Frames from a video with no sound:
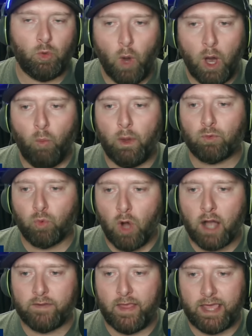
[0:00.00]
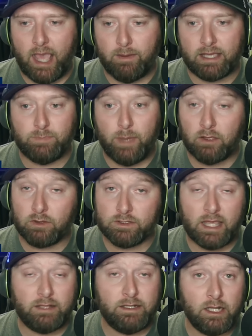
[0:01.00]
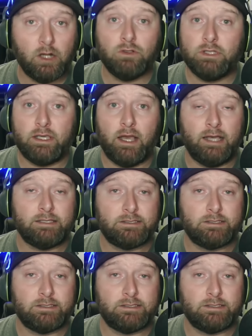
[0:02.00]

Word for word: What went wrong in that game against Baylor as they nearly uh,